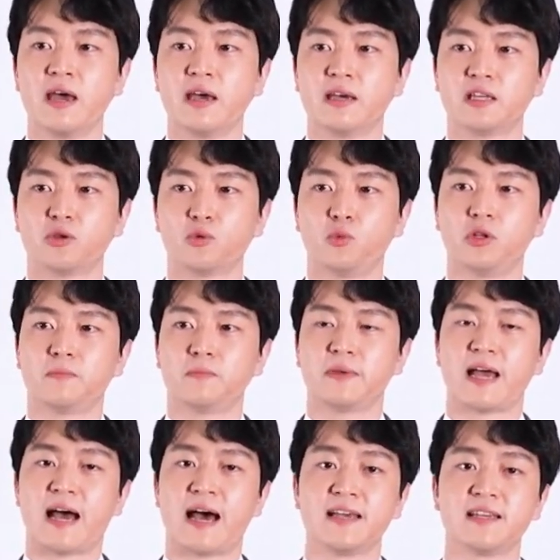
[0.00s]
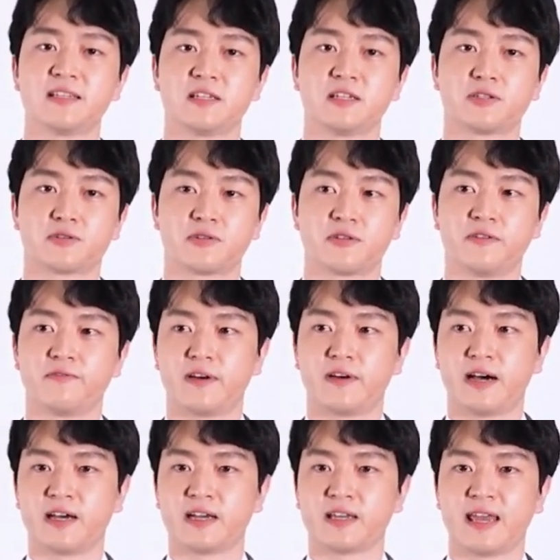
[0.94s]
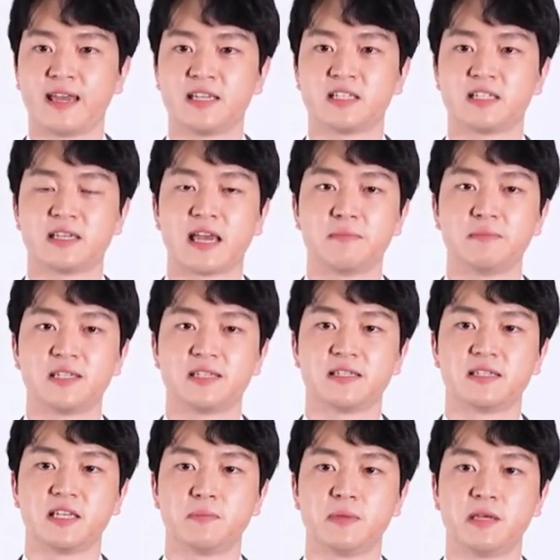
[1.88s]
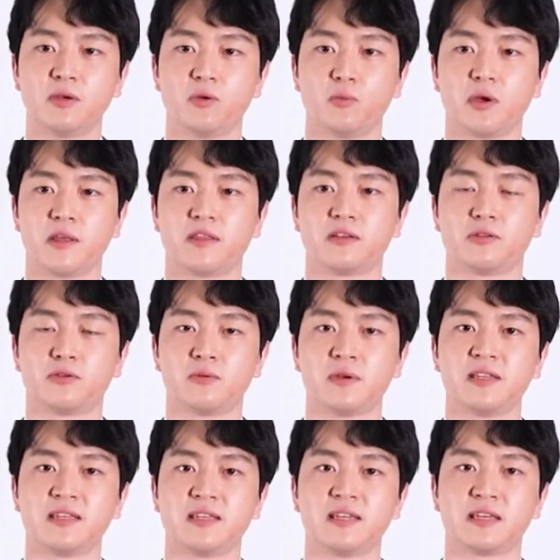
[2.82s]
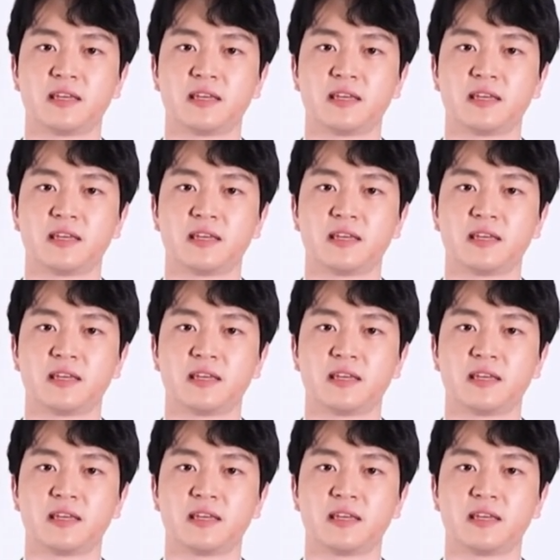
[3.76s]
It will be IEC certified AC MCCB with a 20